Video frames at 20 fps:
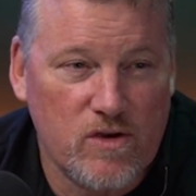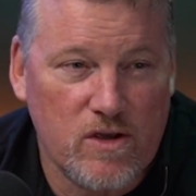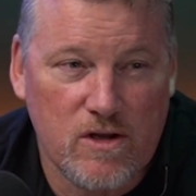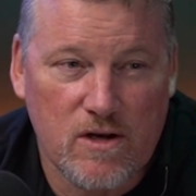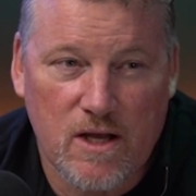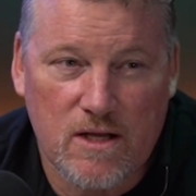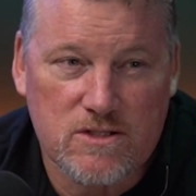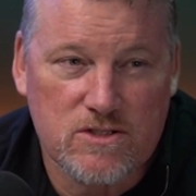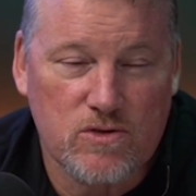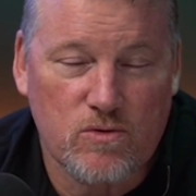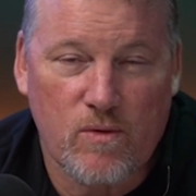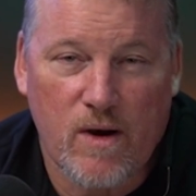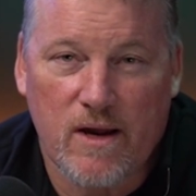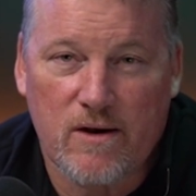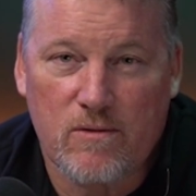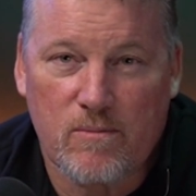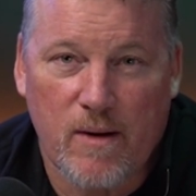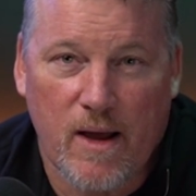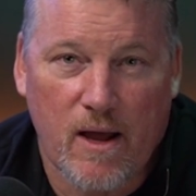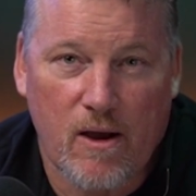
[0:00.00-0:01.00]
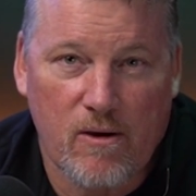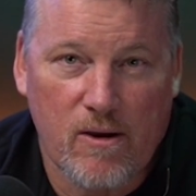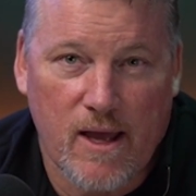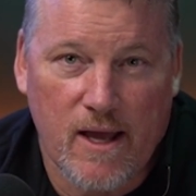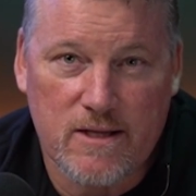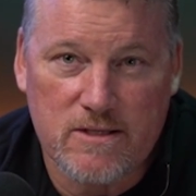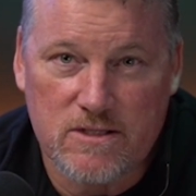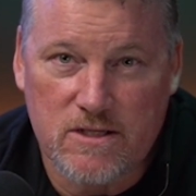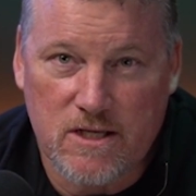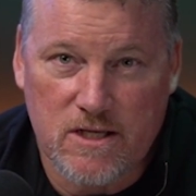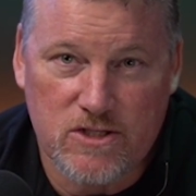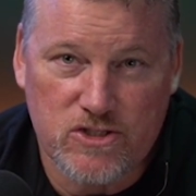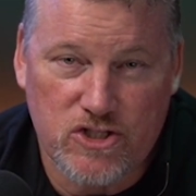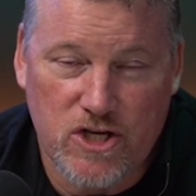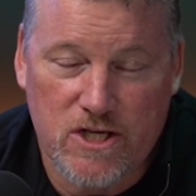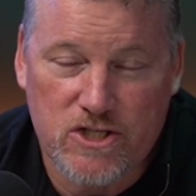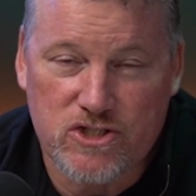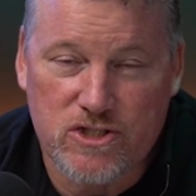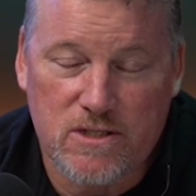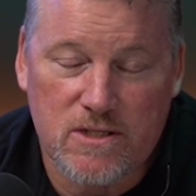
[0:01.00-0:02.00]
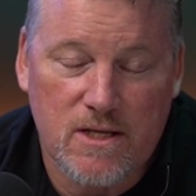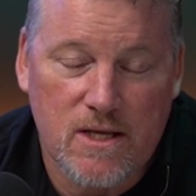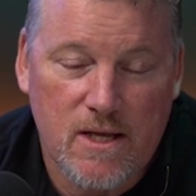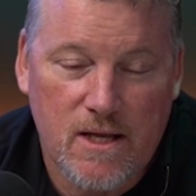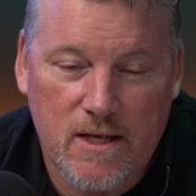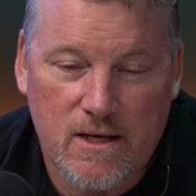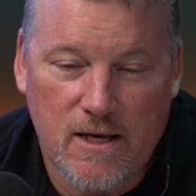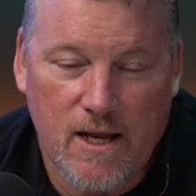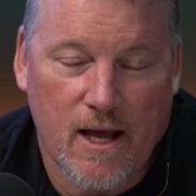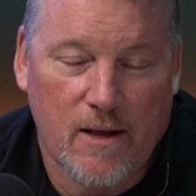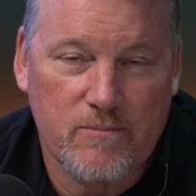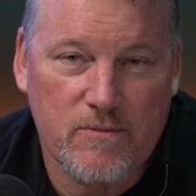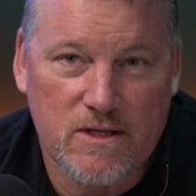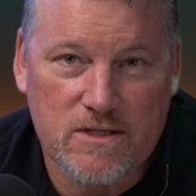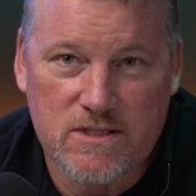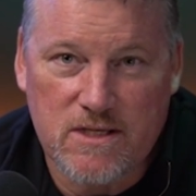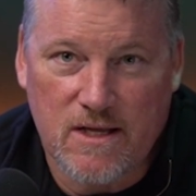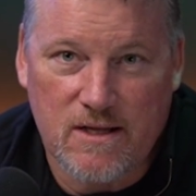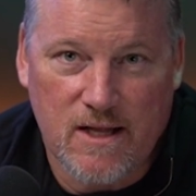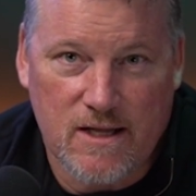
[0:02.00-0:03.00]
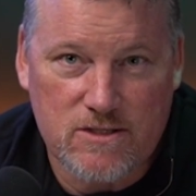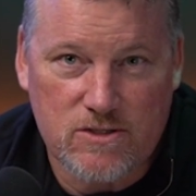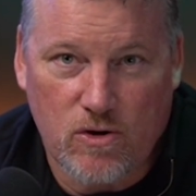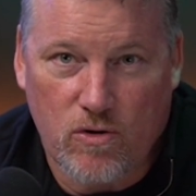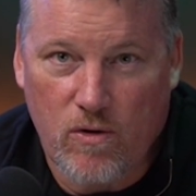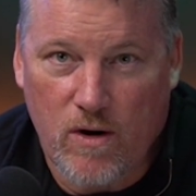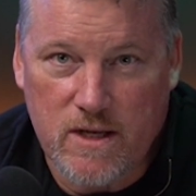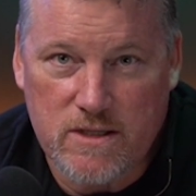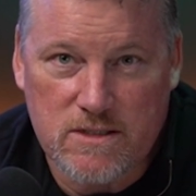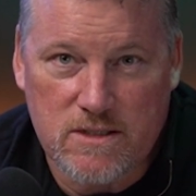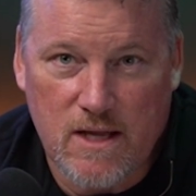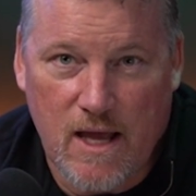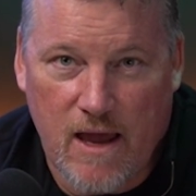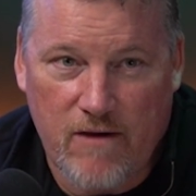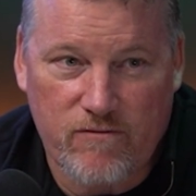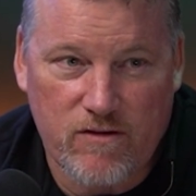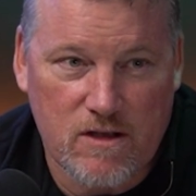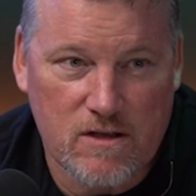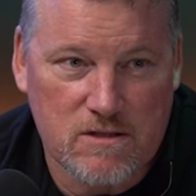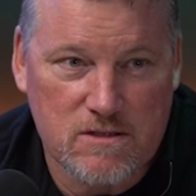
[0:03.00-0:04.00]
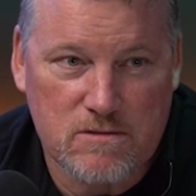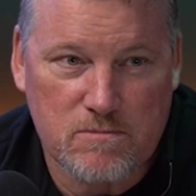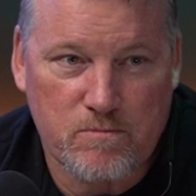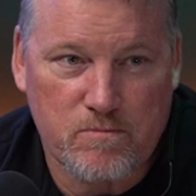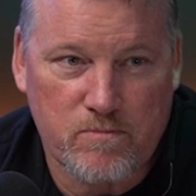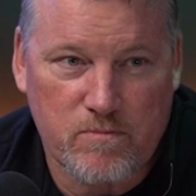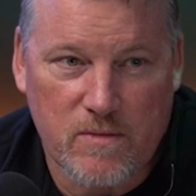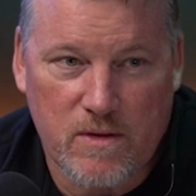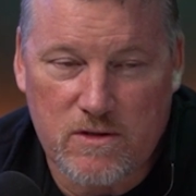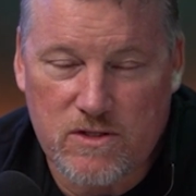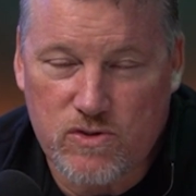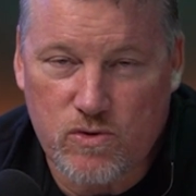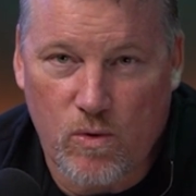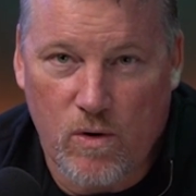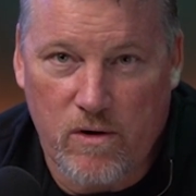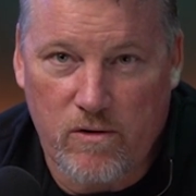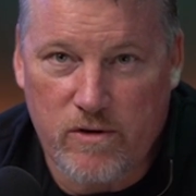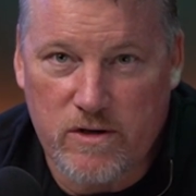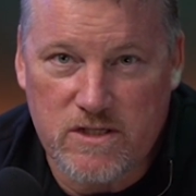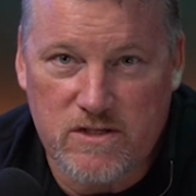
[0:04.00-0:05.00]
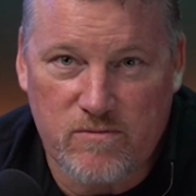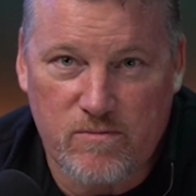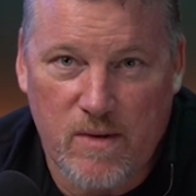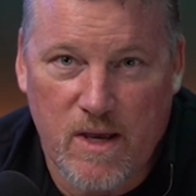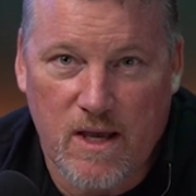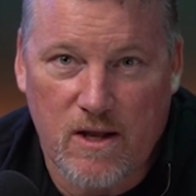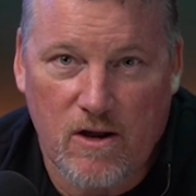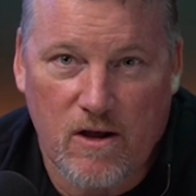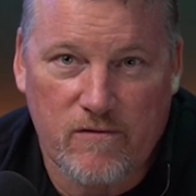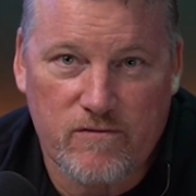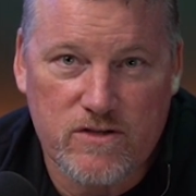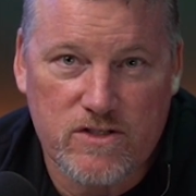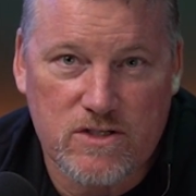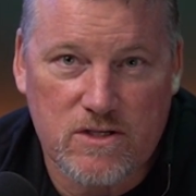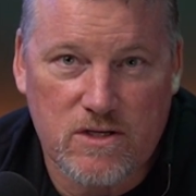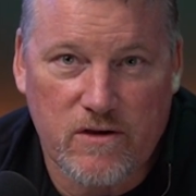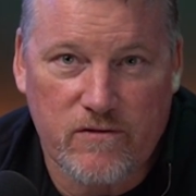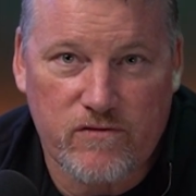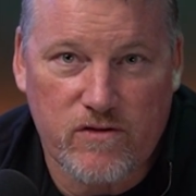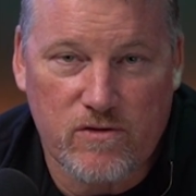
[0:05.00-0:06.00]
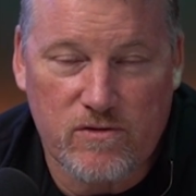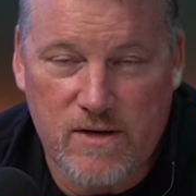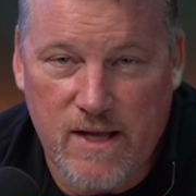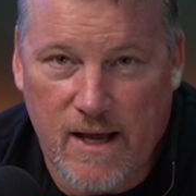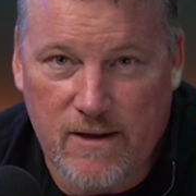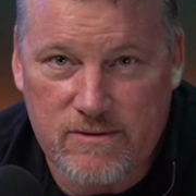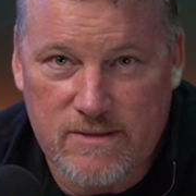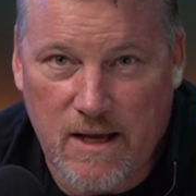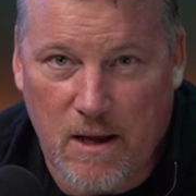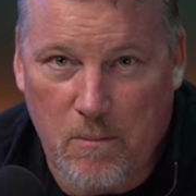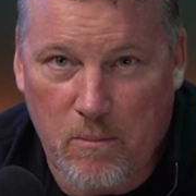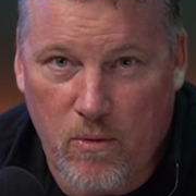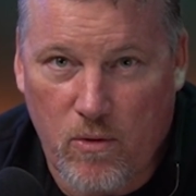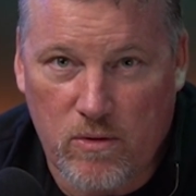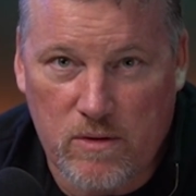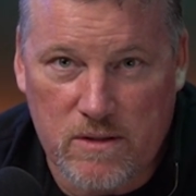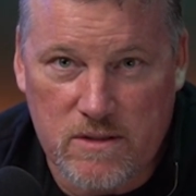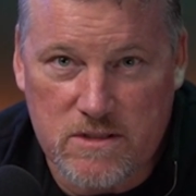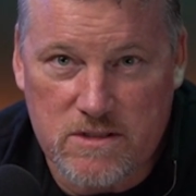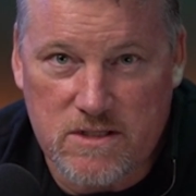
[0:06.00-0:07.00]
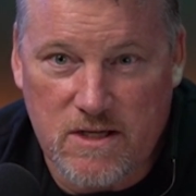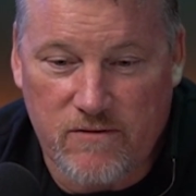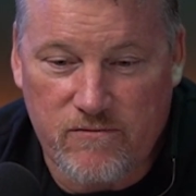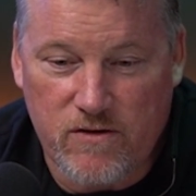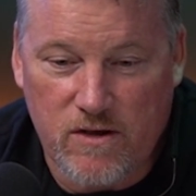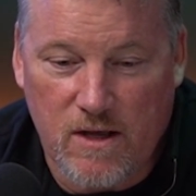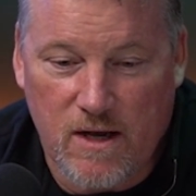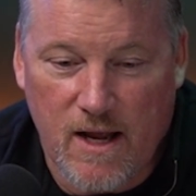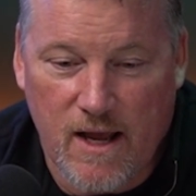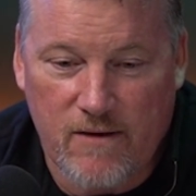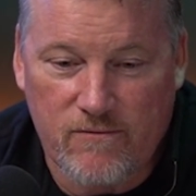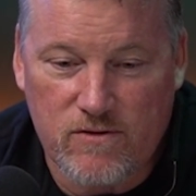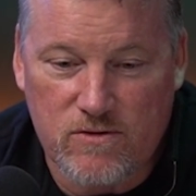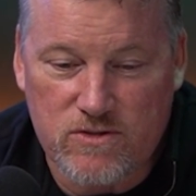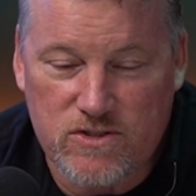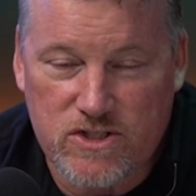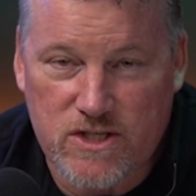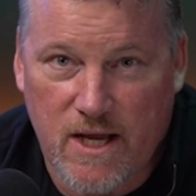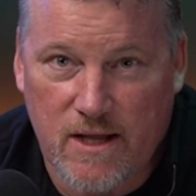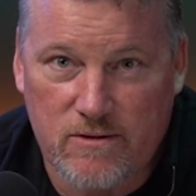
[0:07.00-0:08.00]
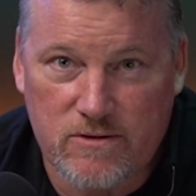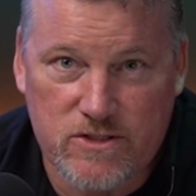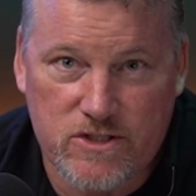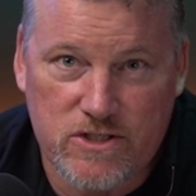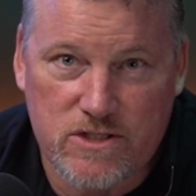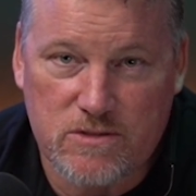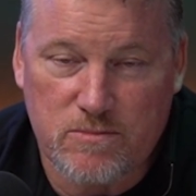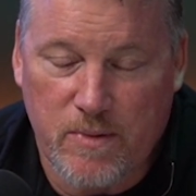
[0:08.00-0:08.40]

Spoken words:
You're not surrounded by all kinds of congestion. Now, I'm not saying that's across every square inch of Maine. Obviously, if you're downtown Portland and stuff, you're going to have those challenges.